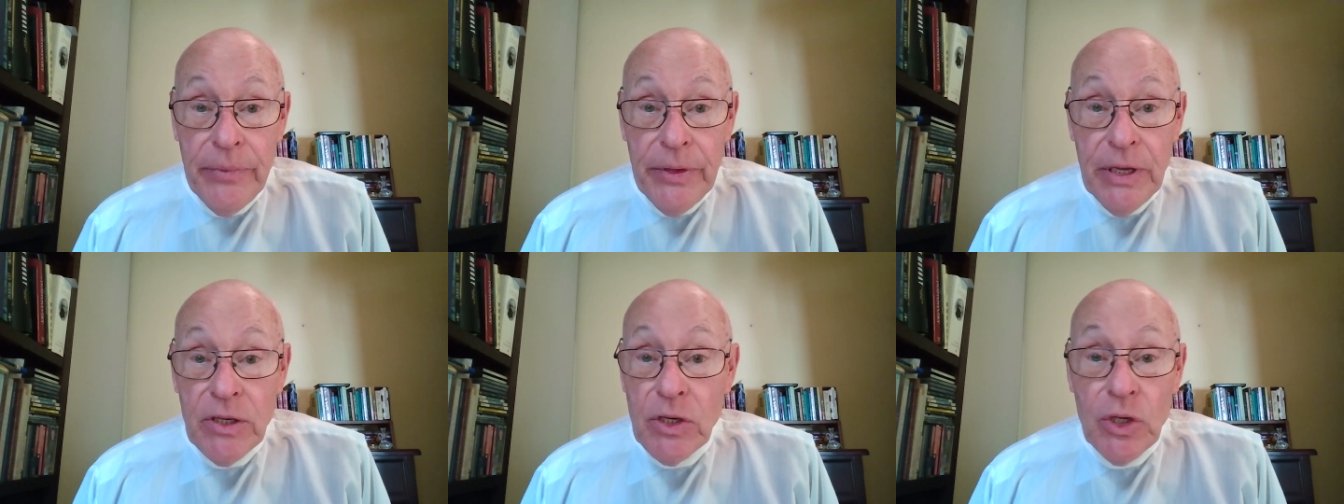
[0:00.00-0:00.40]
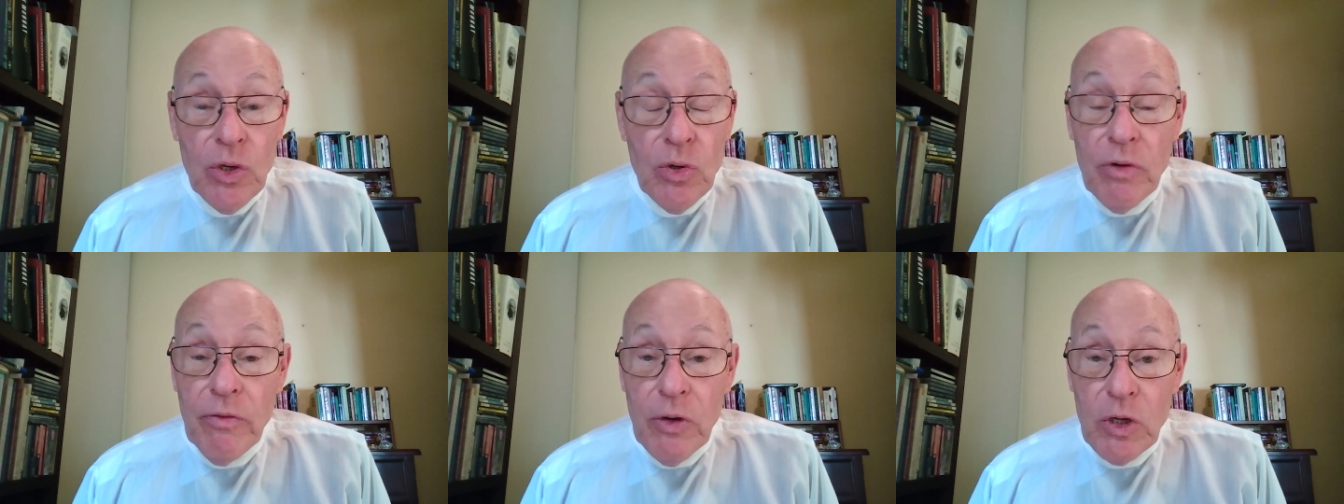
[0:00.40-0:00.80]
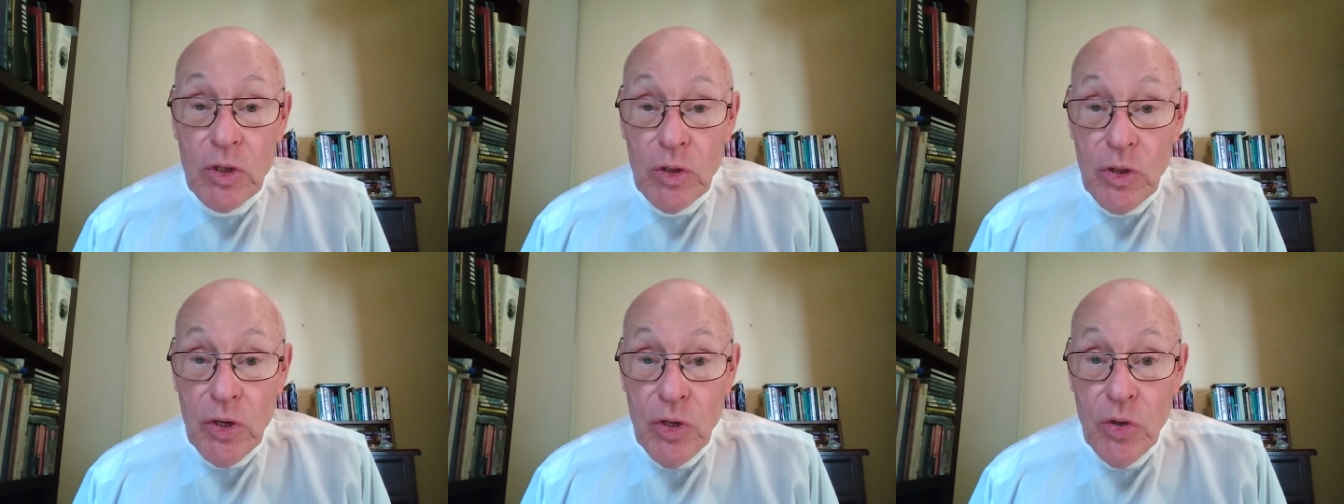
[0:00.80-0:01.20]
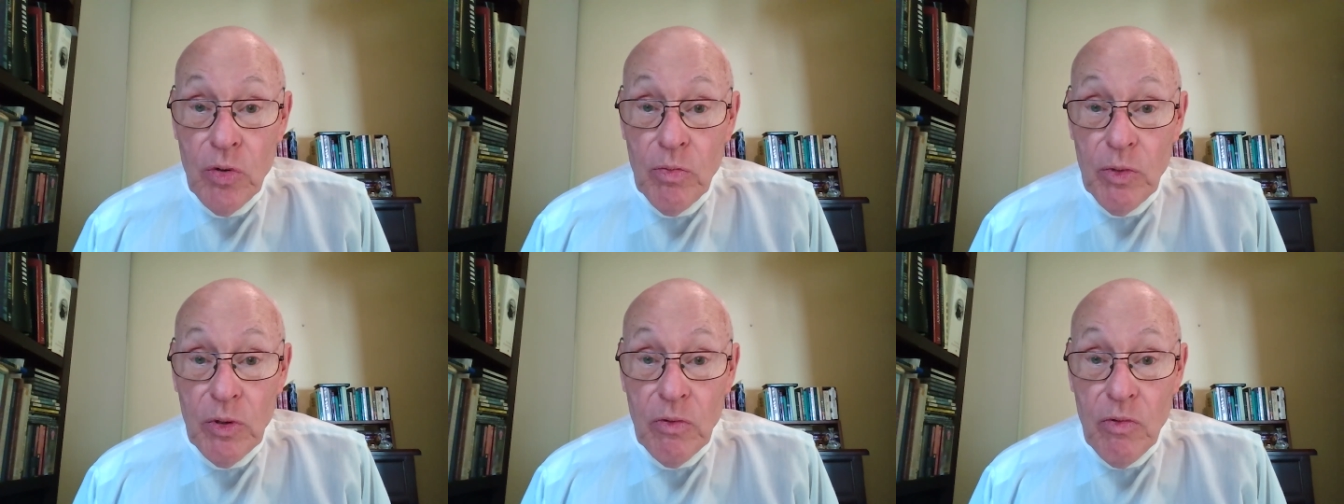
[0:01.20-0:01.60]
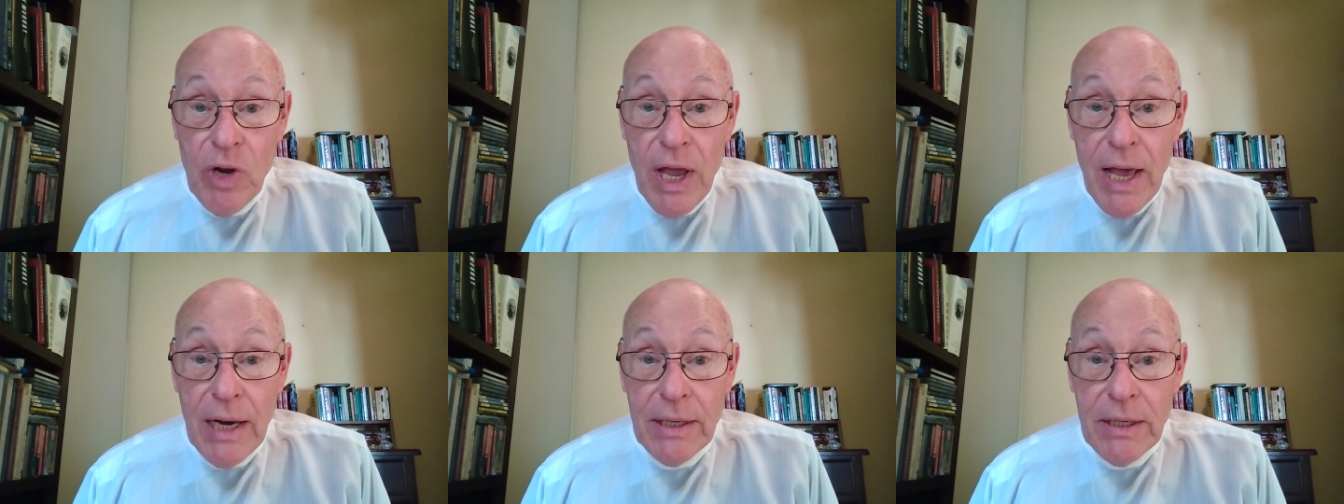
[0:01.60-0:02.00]
is a universal human
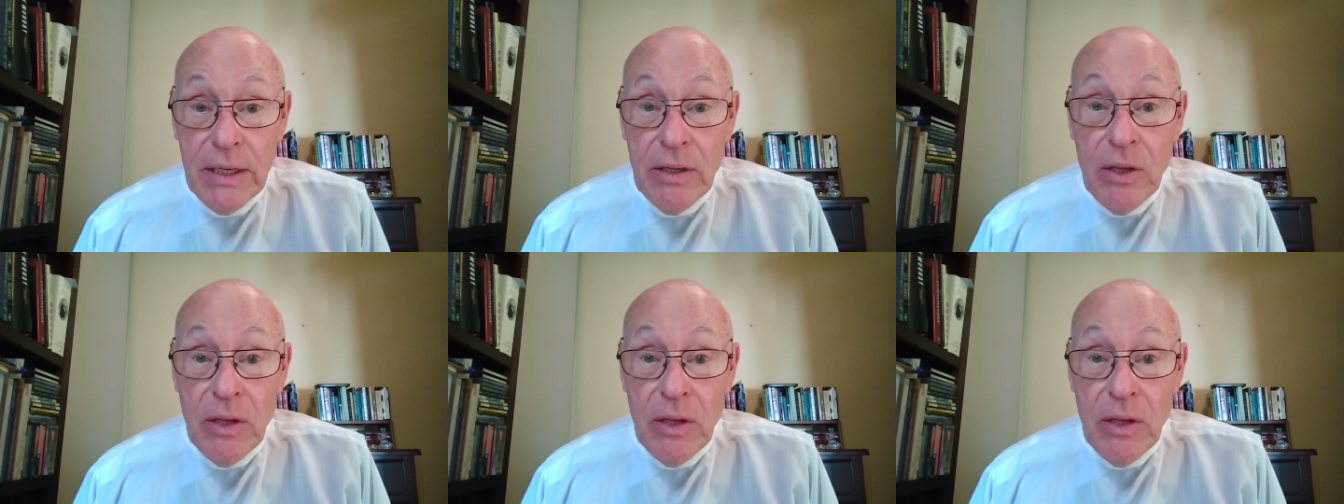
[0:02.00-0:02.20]
reality